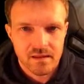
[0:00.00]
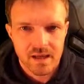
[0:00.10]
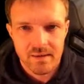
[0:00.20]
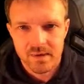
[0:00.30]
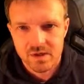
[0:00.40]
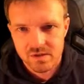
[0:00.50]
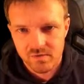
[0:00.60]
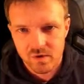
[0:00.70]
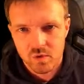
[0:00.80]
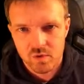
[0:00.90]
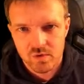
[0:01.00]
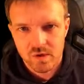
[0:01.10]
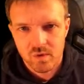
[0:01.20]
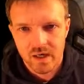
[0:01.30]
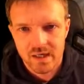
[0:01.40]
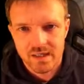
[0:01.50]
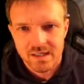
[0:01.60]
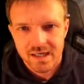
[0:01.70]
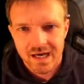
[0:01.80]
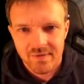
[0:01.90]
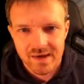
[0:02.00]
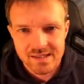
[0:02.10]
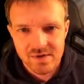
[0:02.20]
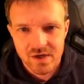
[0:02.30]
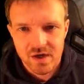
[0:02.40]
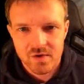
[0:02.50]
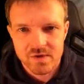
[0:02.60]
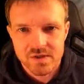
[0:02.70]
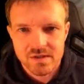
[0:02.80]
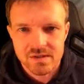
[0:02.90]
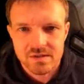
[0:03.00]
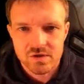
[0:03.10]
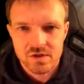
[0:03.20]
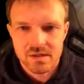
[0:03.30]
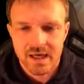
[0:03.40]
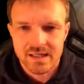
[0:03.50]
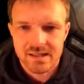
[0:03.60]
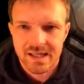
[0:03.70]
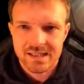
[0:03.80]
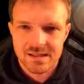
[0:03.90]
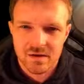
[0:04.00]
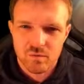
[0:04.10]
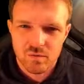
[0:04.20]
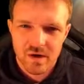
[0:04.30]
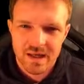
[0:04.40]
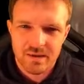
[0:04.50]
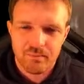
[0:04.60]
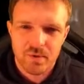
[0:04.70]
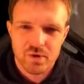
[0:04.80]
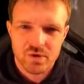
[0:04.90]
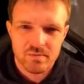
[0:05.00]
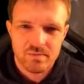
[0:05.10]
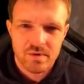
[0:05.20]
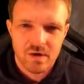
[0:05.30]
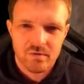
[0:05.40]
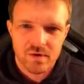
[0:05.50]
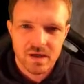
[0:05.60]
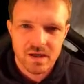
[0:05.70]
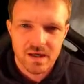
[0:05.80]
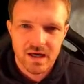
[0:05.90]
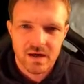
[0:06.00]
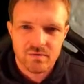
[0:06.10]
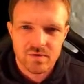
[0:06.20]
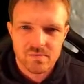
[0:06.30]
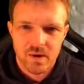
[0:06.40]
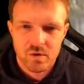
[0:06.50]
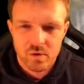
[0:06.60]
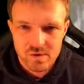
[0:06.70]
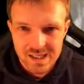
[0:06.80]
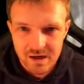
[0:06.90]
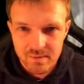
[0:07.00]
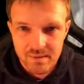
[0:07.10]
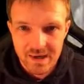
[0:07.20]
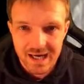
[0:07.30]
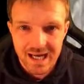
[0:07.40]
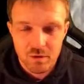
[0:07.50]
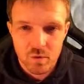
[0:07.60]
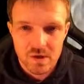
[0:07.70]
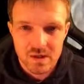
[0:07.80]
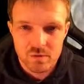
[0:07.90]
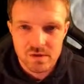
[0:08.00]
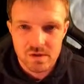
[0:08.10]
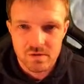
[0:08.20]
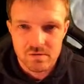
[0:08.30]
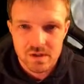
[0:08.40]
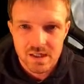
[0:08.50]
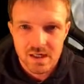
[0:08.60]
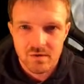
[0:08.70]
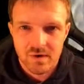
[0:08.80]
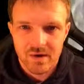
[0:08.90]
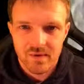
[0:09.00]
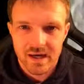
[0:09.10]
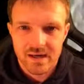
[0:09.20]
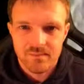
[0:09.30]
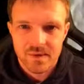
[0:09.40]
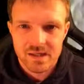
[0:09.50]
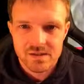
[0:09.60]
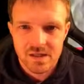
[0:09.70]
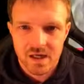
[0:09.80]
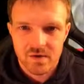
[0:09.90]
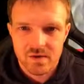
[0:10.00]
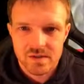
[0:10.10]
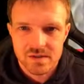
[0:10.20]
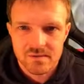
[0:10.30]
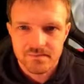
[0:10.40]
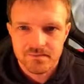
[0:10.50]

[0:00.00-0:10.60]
Yeah, because of the cauda equina, and there's the conus just there. So that's the bottom of the spinal cord. So that'll be about L1, L2 around there. That's the conus.